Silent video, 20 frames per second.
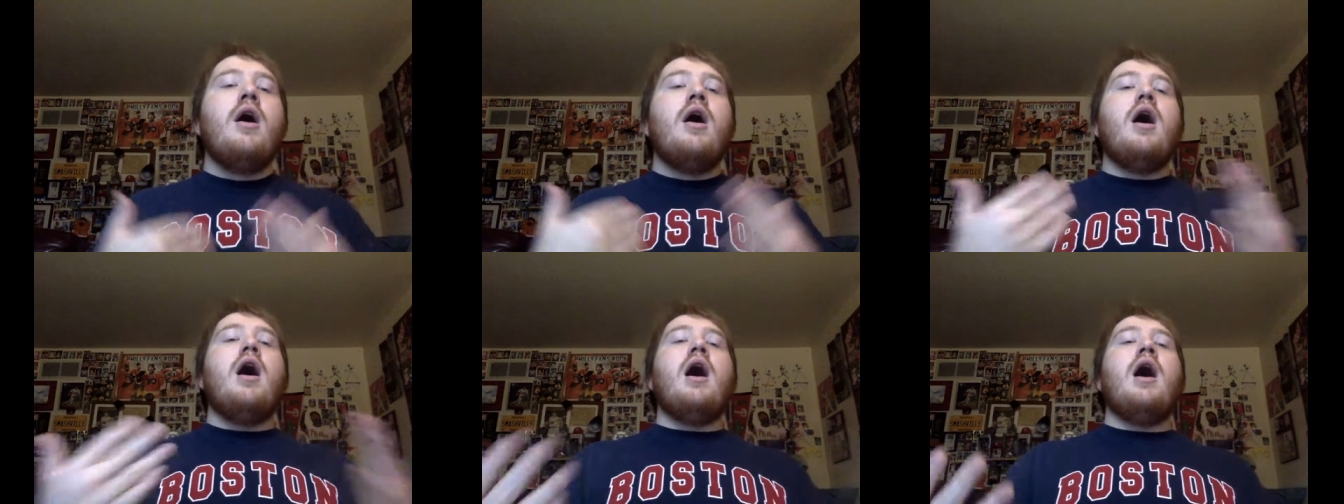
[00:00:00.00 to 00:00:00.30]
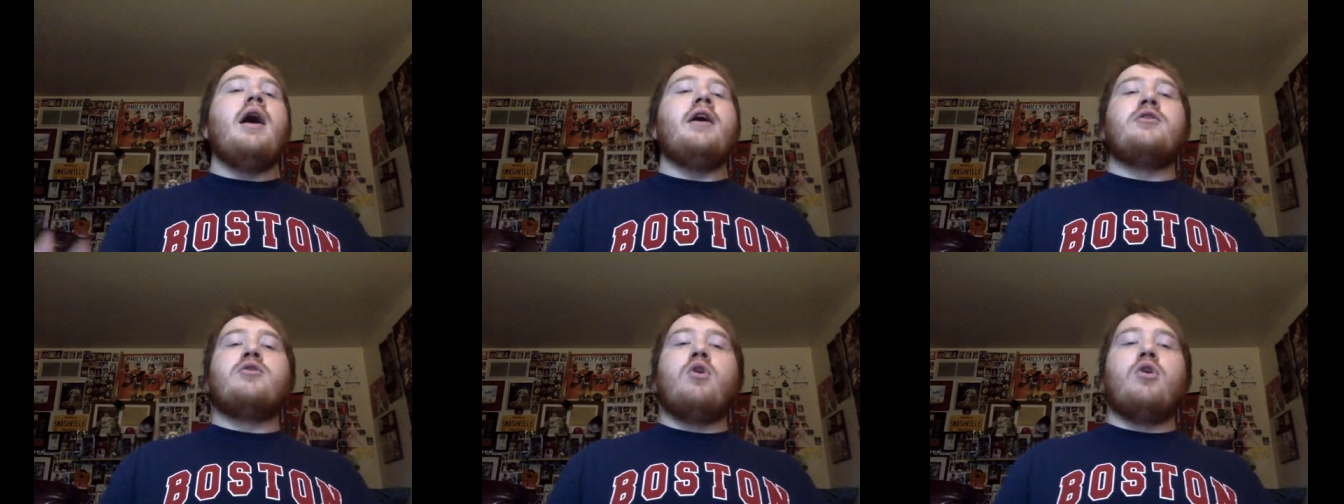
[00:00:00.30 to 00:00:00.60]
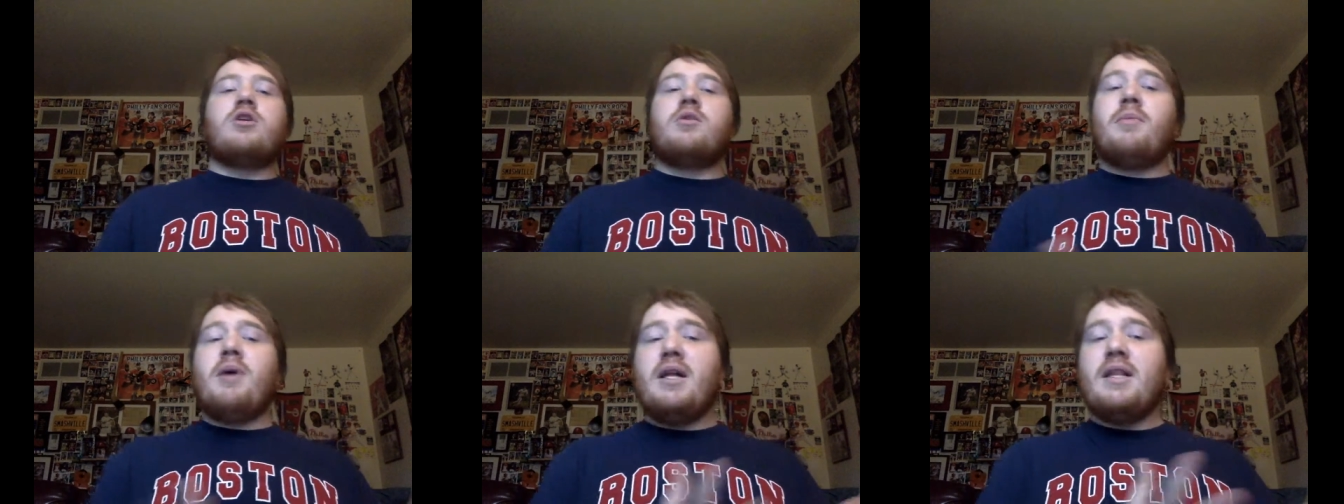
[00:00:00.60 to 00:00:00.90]
Uh, I
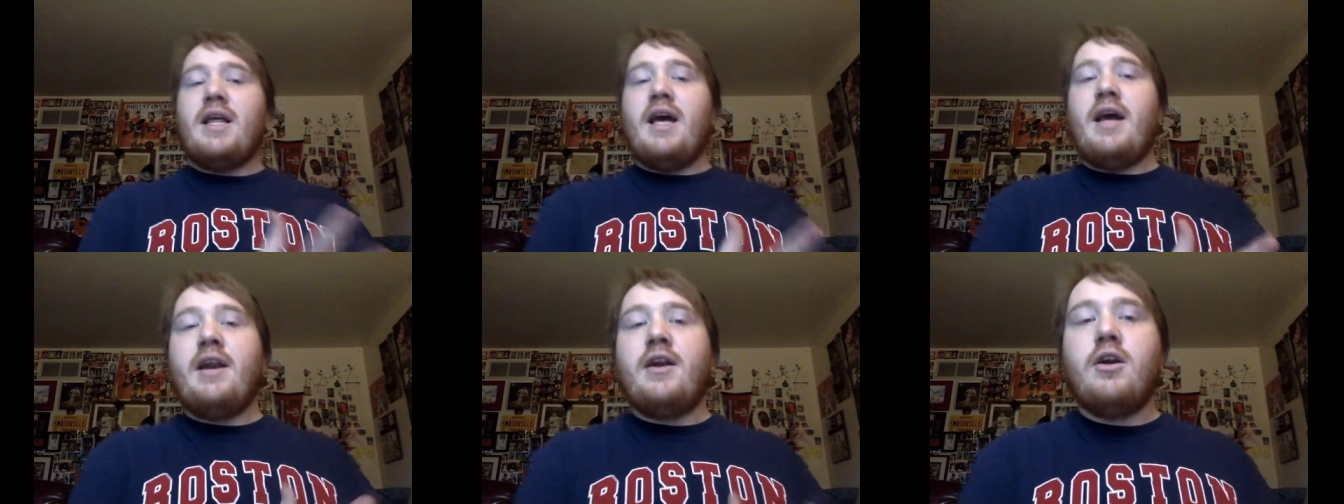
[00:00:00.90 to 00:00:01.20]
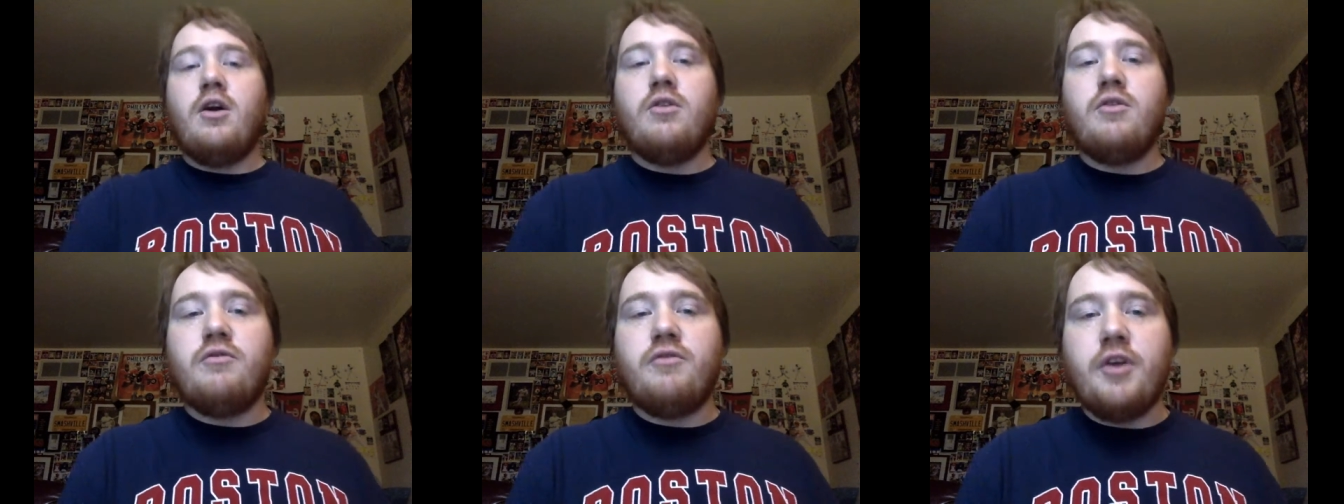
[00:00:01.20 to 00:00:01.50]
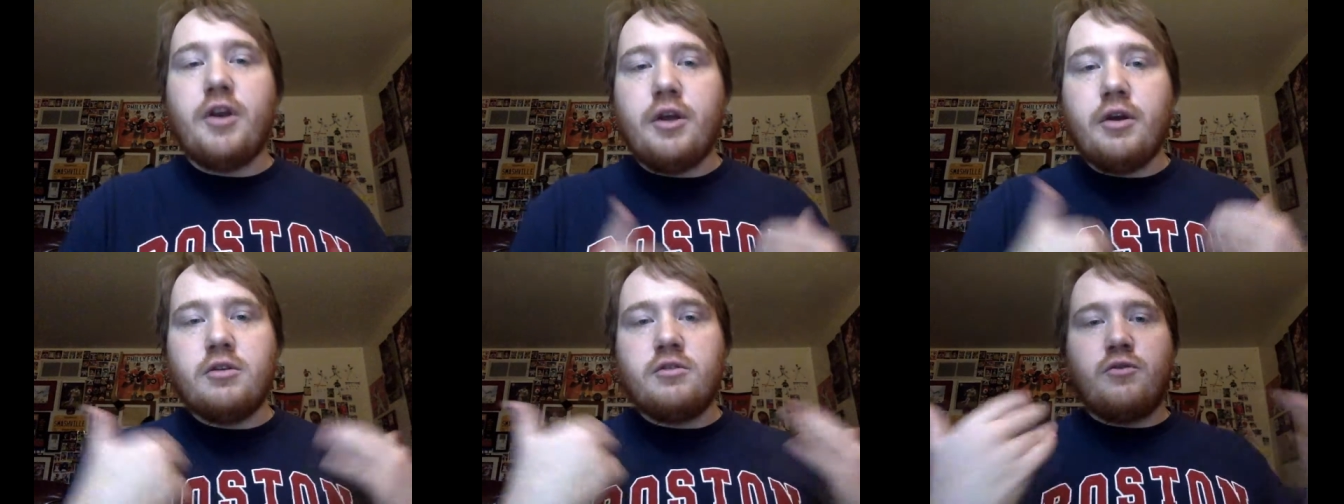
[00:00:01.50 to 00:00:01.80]
talked about that in other
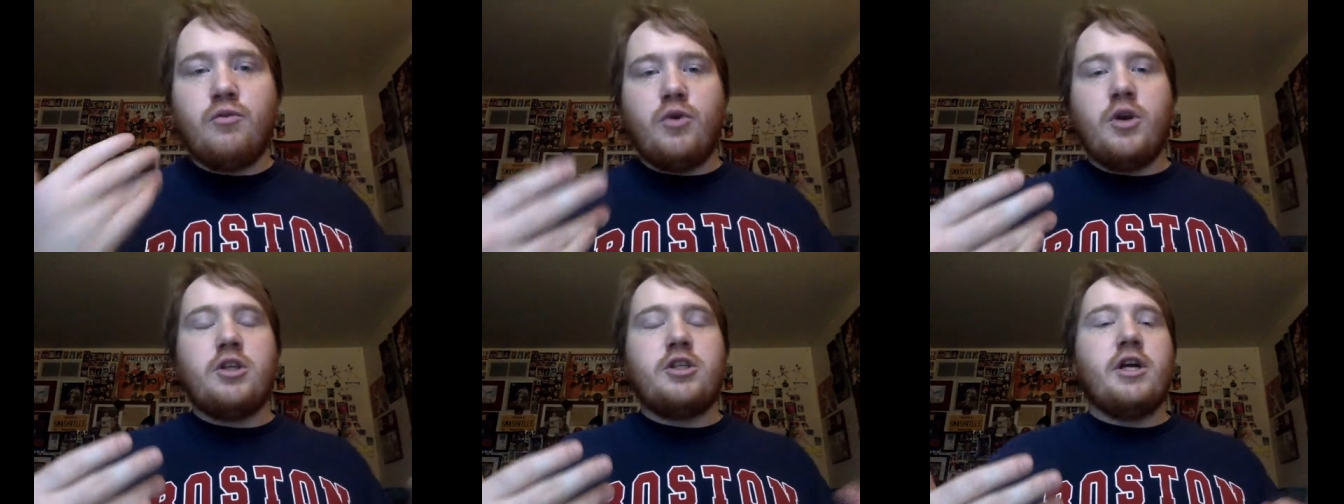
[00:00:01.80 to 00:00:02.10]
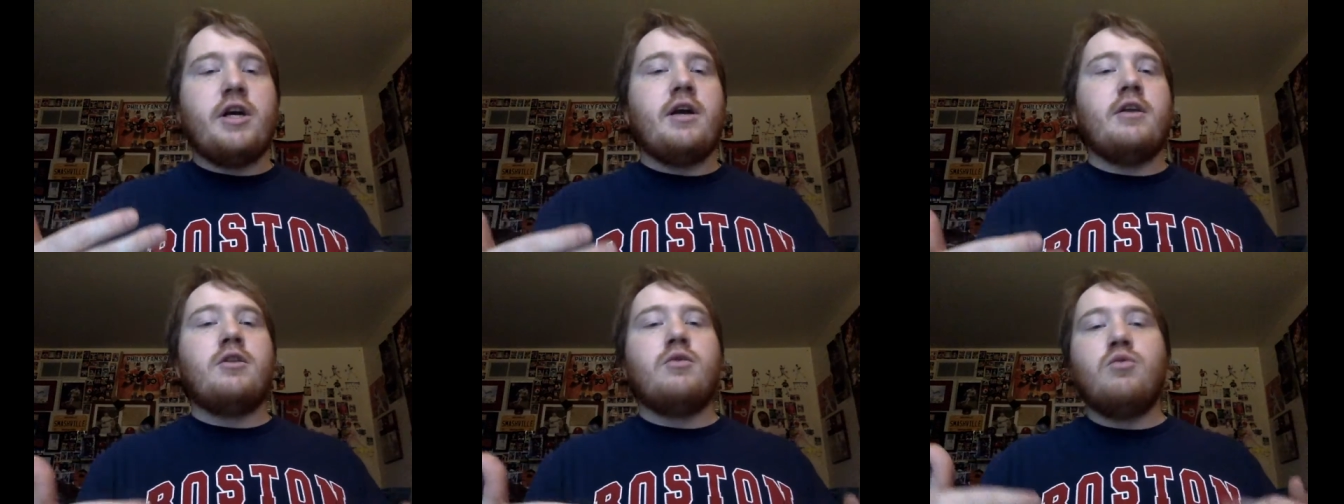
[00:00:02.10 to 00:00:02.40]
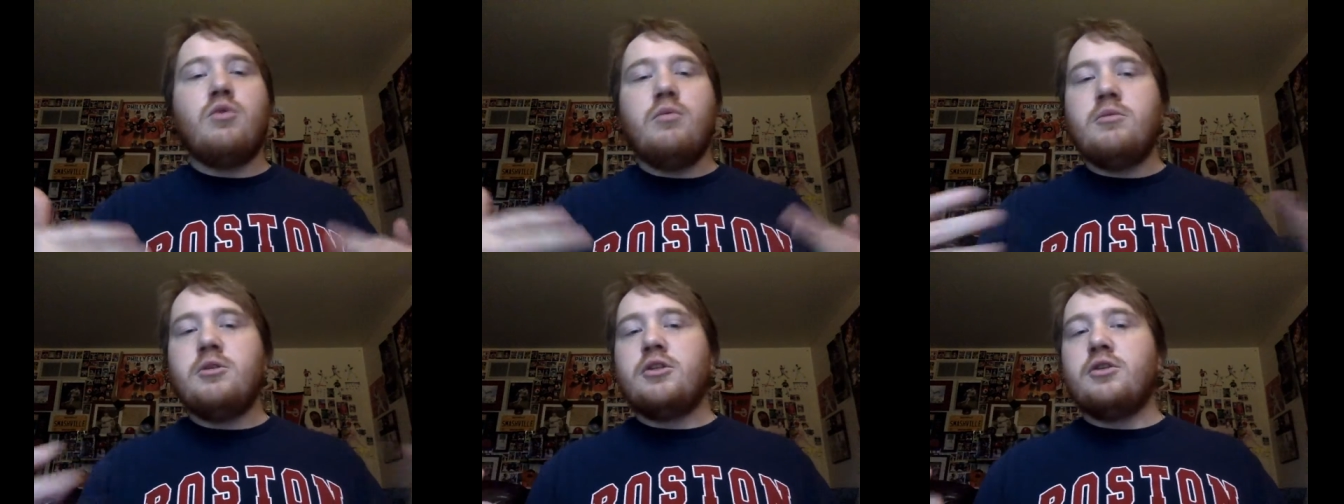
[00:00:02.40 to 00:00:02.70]
videos. If you want to check out the
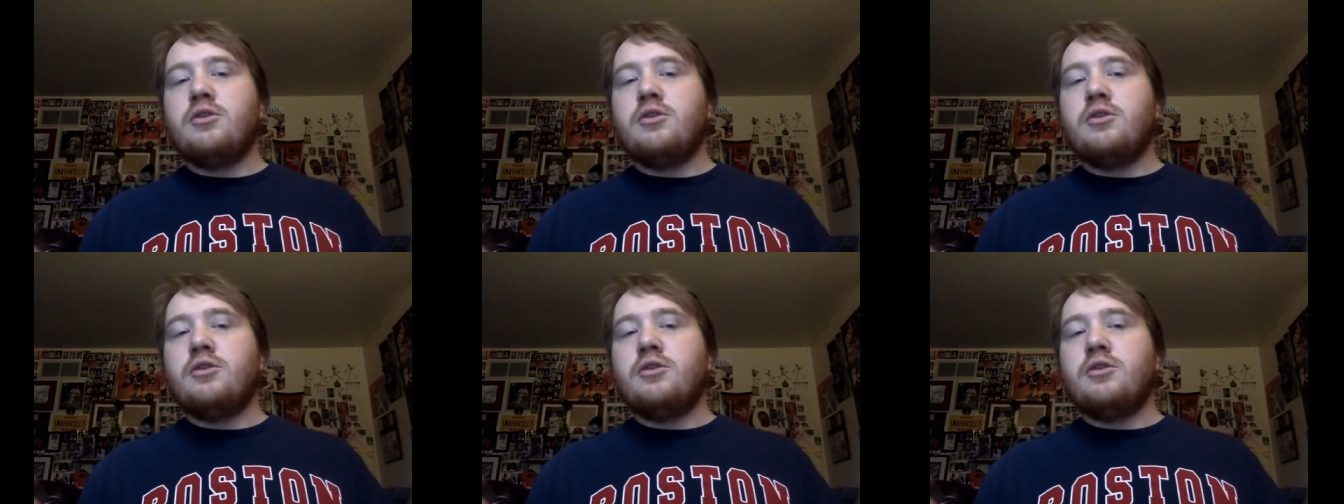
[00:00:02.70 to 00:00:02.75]
women's